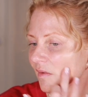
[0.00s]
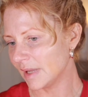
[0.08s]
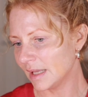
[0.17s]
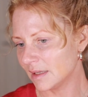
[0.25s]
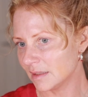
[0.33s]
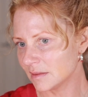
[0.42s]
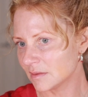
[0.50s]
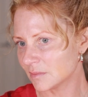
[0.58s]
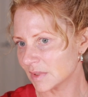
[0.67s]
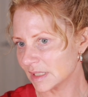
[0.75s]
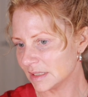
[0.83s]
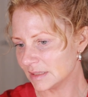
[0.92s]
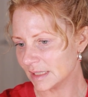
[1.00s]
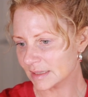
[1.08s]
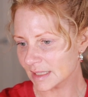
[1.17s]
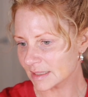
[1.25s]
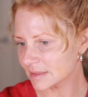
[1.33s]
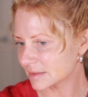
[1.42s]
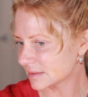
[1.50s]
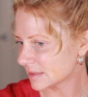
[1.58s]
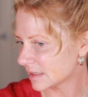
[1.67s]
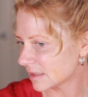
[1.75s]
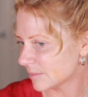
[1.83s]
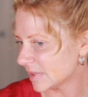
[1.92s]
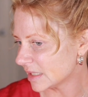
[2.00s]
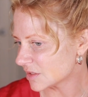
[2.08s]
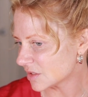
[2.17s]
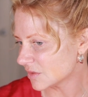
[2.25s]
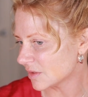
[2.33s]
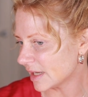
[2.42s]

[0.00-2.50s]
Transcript: And we're gonna let that sit a minute too.